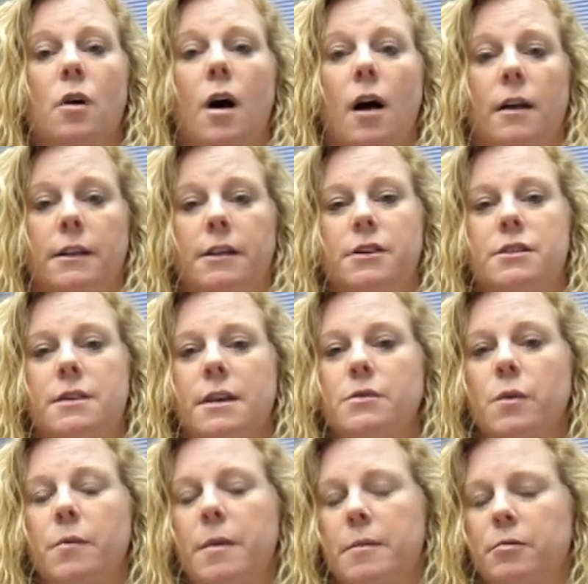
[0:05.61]
college, that's
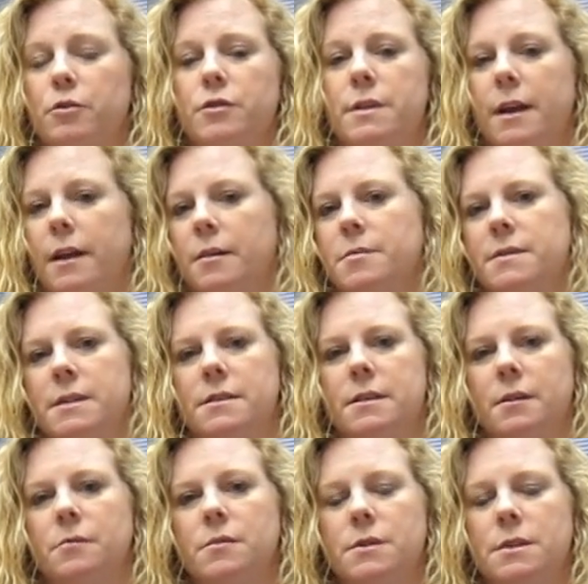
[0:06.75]
when people are setting up
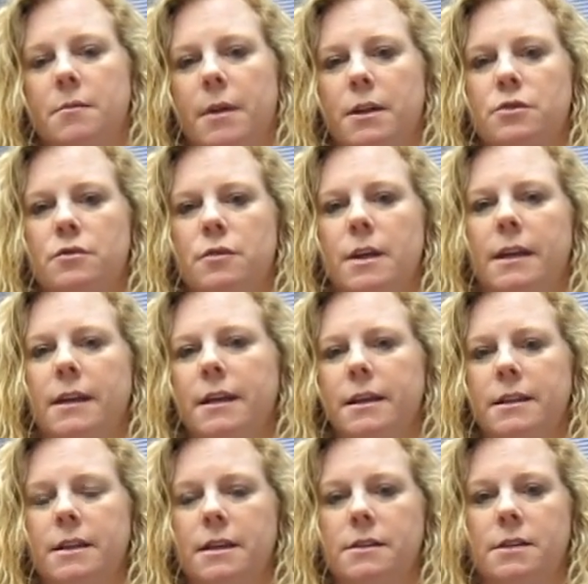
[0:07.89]
systems to make sure they can get
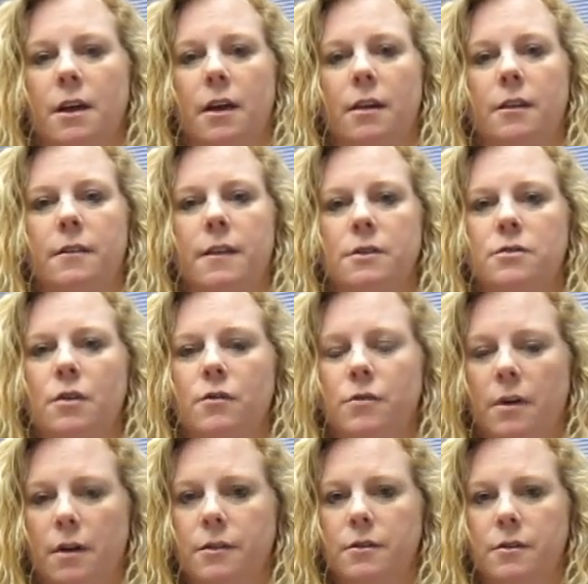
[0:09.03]
things done and things don't
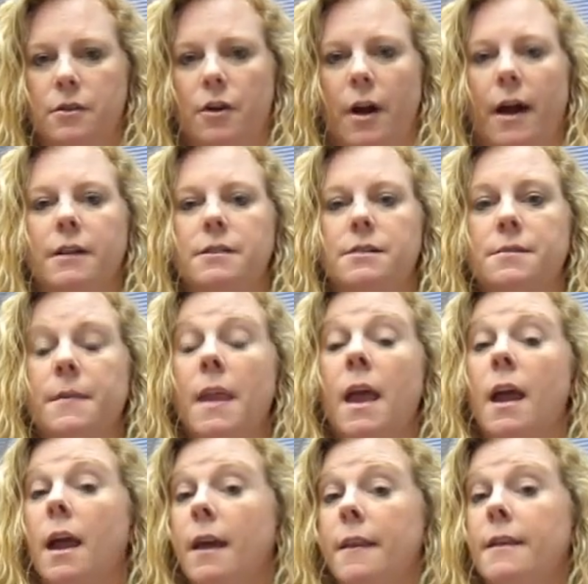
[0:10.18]
fall through the cracks.
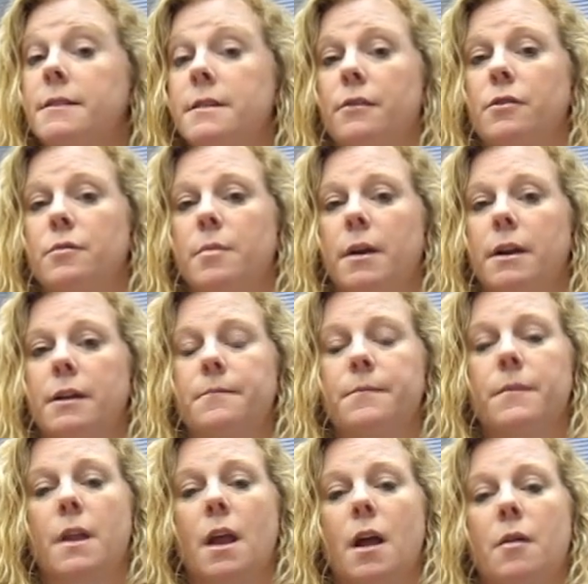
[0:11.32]
And that's everybody.
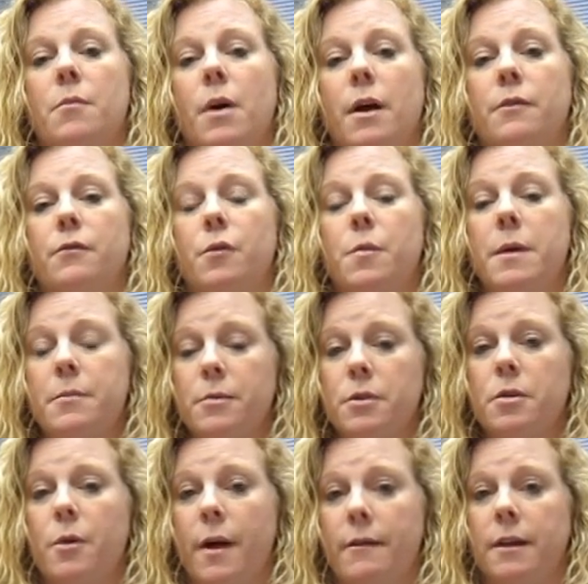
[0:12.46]
But for people
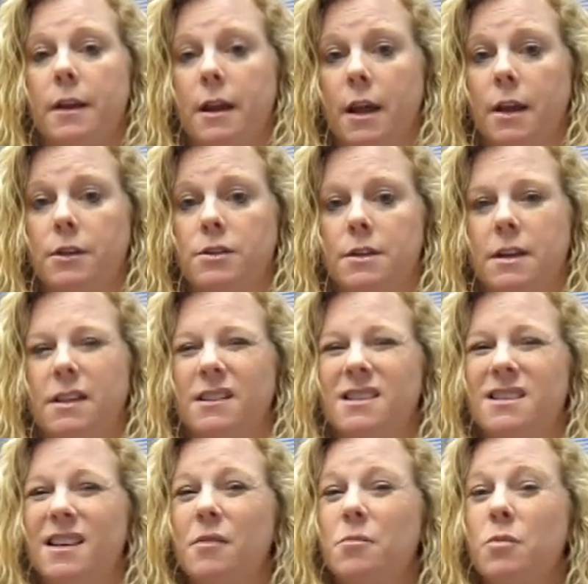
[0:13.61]
who have ADHD, at
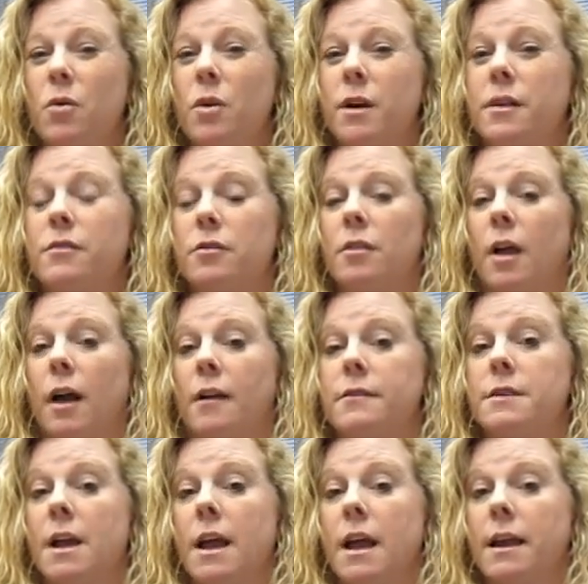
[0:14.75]
some point in their
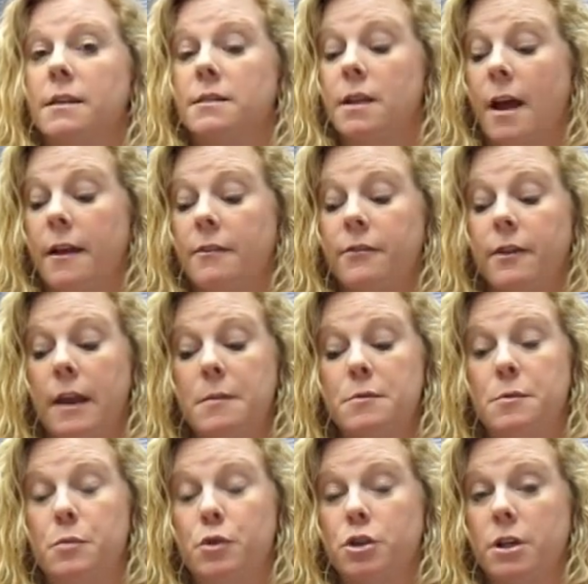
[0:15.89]
lives, as life keeps
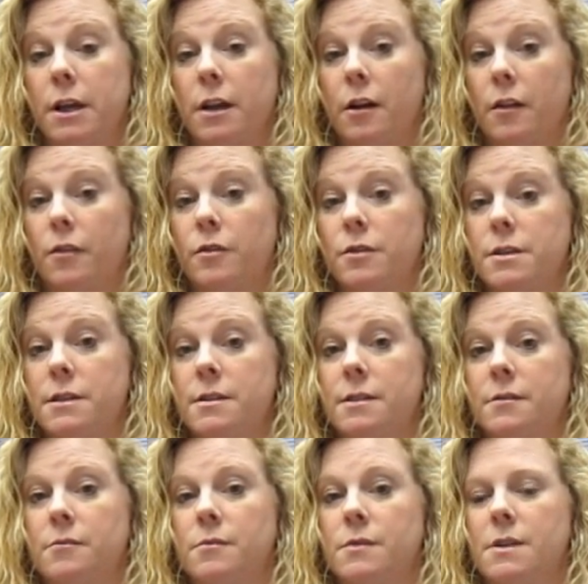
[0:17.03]
pushing in on their
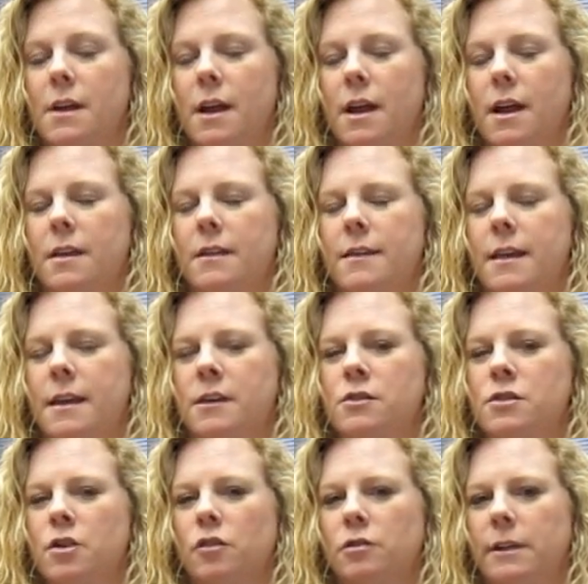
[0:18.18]
systems, things
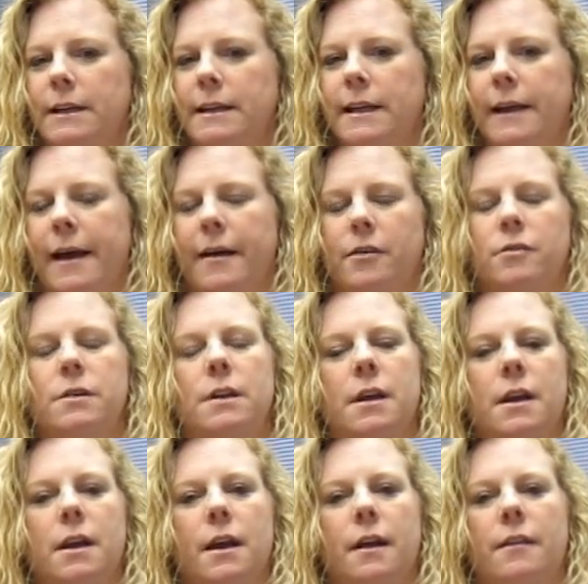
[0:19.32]
start leaking out.
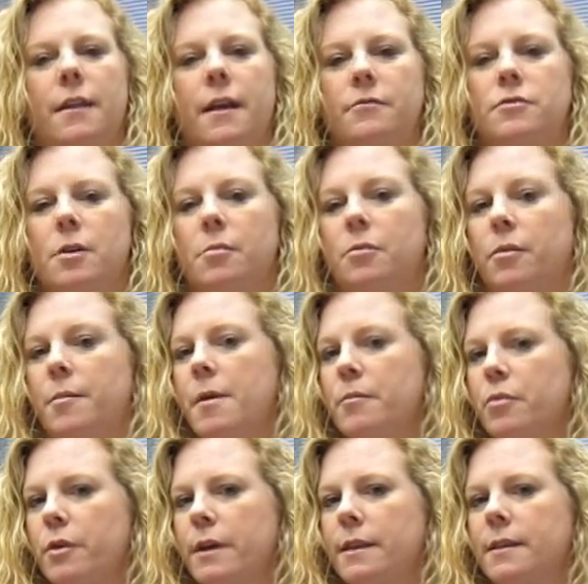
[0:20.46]
And they have trouble
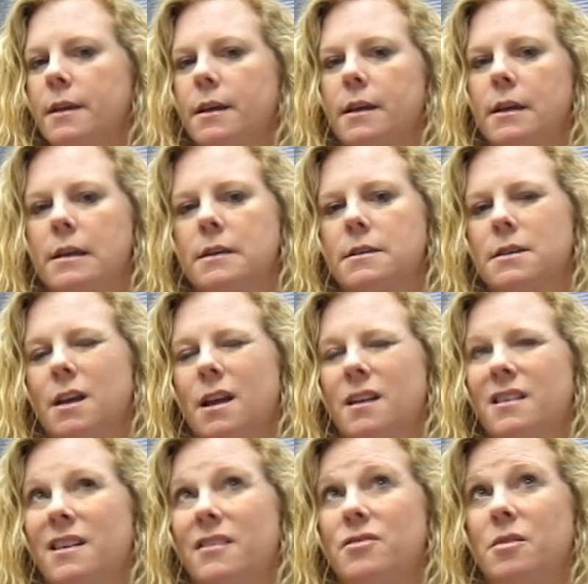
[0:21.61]
remembering things,
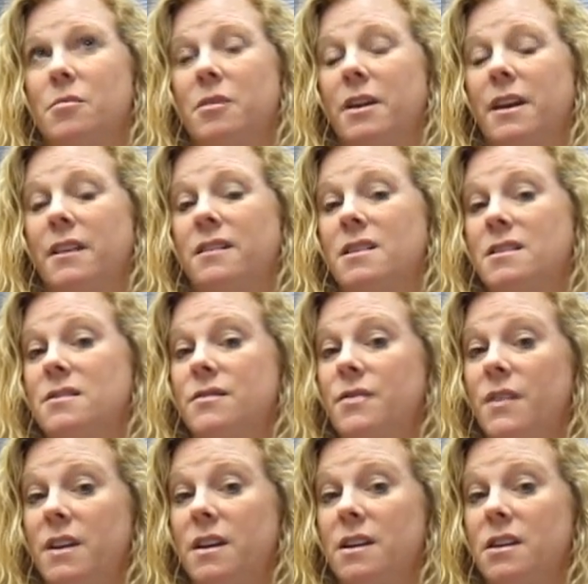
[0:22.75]
they have trouble getting things
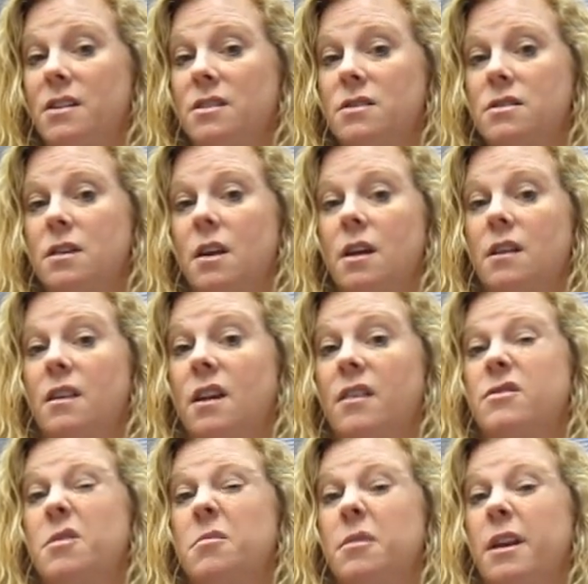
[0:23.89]
finished, they have
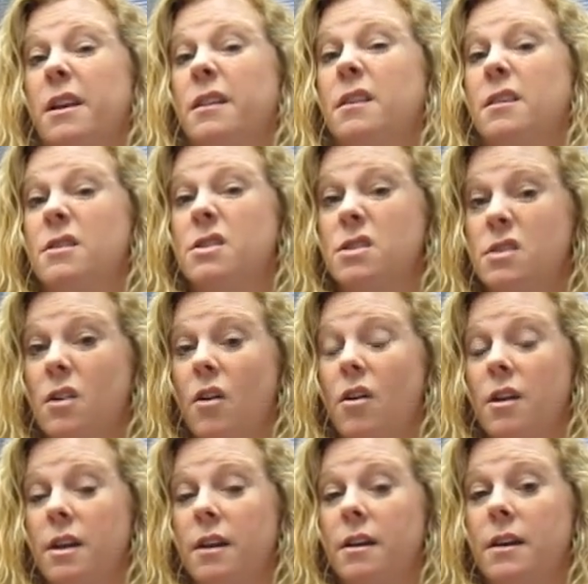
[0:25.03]
trouble getting things
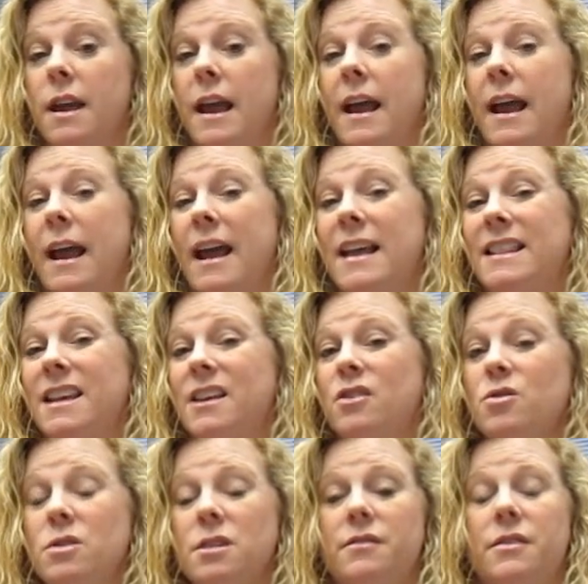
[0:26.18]
started, and they
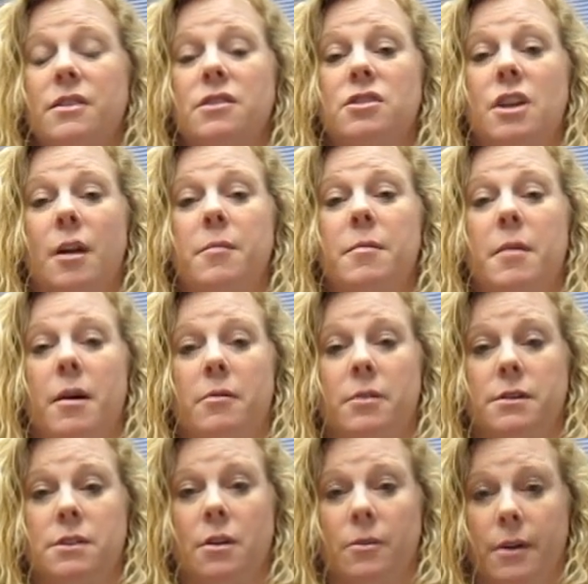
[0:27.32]
usually feel ashamed about
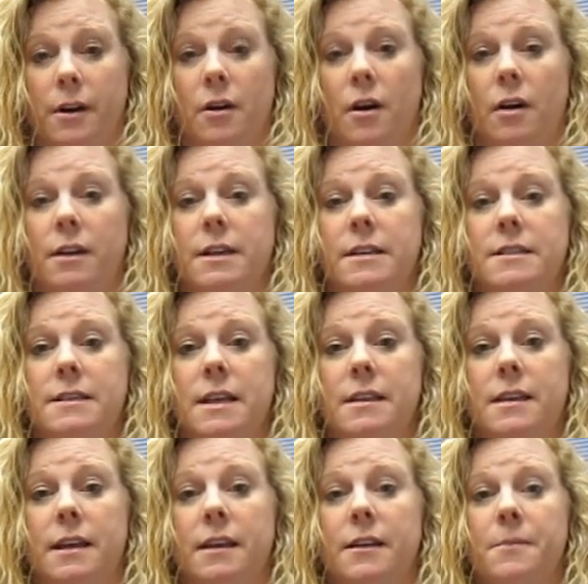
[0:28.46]
what's going on because they
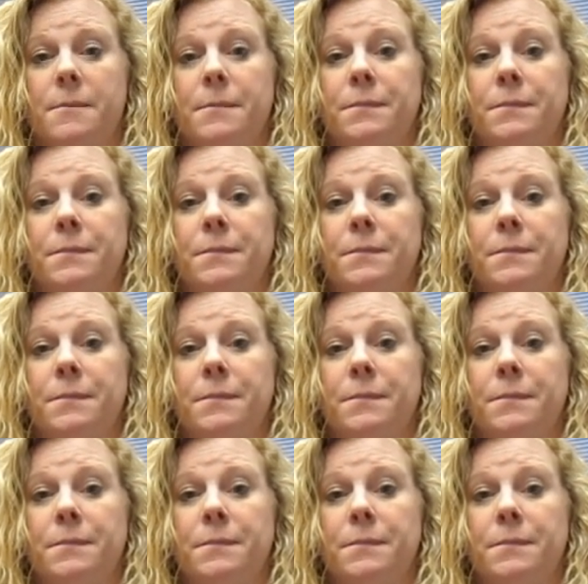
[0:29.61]
think,